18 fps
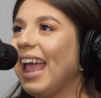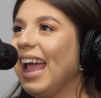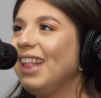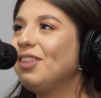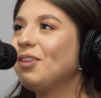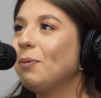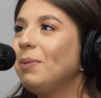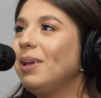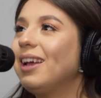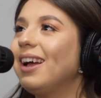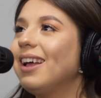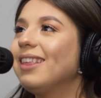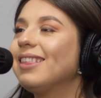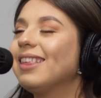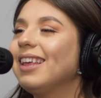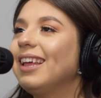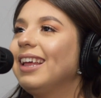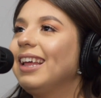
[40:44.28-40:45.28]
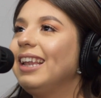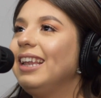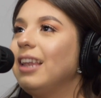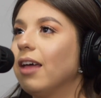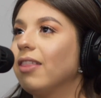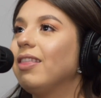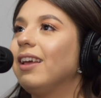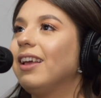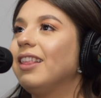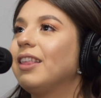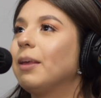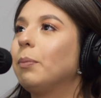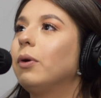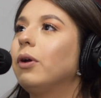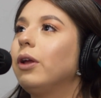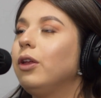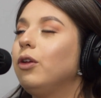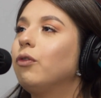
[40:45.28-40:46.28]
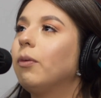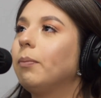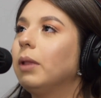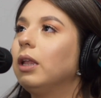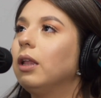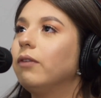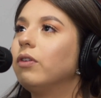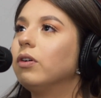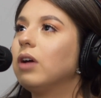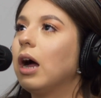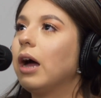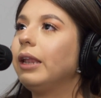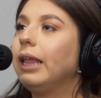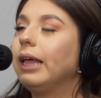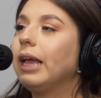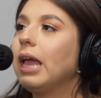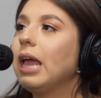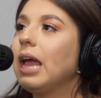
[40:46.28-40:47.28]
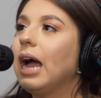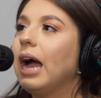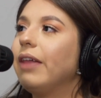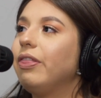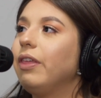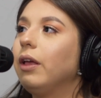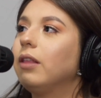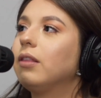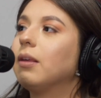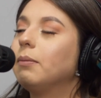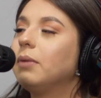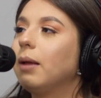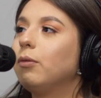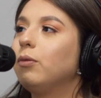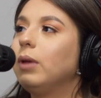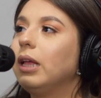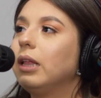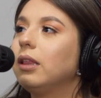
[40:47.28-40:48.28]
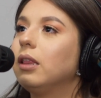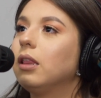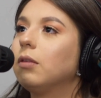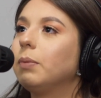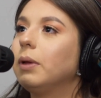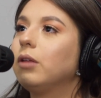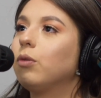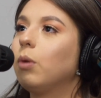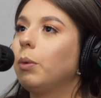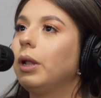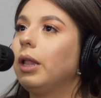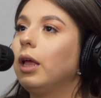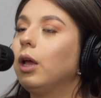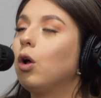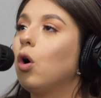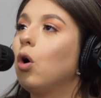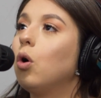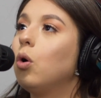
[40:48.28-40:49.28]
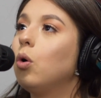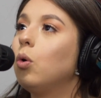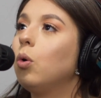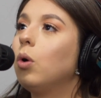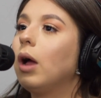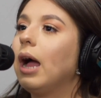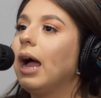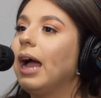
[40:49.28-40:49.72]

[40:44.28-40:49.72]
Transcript: And so because nothing can separate you from the love of God, like I think sometimes we get to this place where we're like, oh,